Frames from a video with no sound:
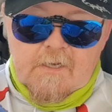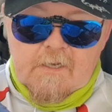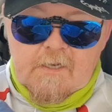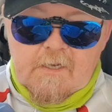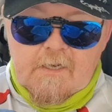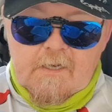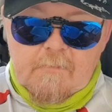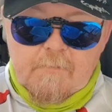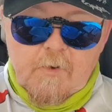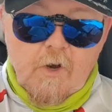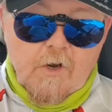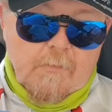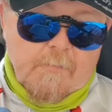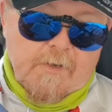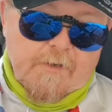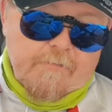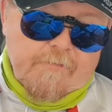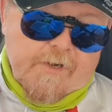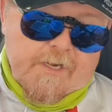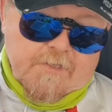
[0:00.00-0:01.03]
Got
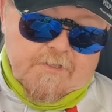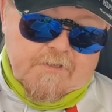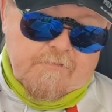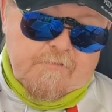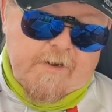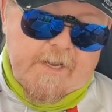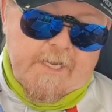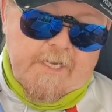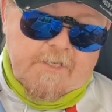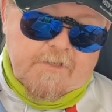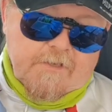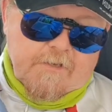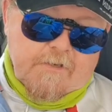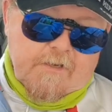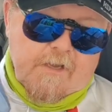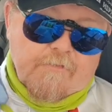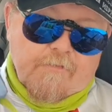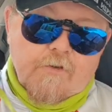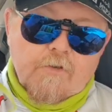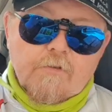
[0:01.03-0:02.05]
them in a vast range
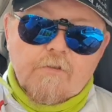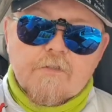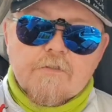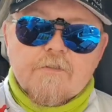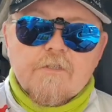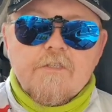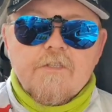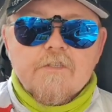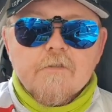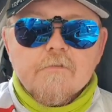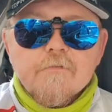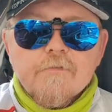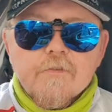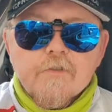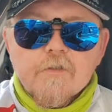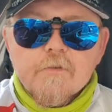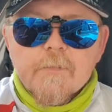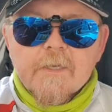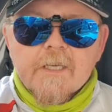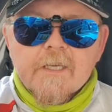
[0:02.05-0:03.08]
of colours that he's done
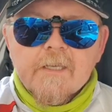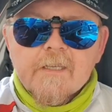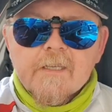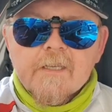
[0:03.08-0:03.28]
for me.